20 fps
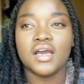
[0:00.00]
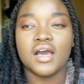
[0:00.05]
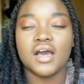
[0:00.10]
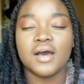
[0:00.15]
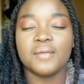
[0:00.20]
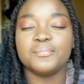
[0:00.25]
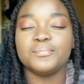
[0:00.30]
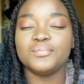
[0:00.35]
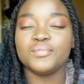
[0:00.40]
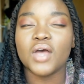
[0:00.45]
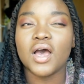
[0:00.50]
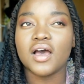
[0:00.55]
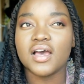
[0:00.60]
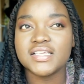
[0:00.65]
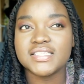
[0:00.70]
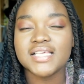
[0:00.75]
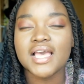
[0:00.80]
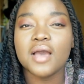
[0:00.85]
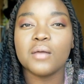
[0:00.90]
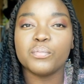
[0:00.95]
I
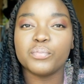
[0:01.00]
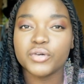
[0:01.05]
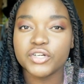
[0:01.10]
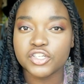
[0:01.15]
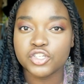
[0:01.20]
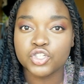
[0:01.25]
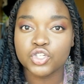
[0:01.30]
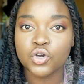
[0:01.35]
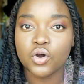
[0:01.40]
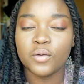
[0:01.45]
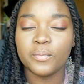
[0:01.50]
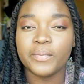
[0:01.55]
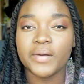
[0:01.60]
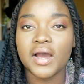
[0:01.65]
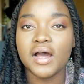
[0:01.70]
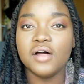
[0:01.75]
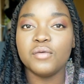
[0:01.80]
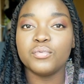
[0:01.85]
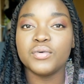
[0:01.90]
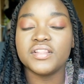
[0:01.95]
say I'm pretty sure,
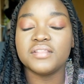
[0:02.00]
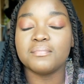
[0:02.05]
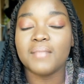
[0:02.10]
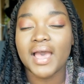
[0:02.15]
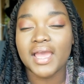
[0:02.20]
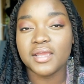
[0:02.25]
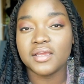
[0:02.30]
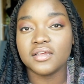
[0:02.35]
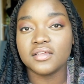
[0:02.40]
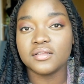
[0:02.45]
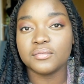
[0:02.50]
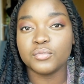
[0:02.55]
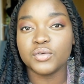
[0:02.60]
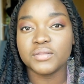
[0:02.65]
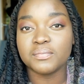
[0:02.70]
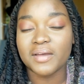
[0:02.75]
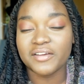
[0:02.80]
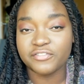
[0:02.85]
but with my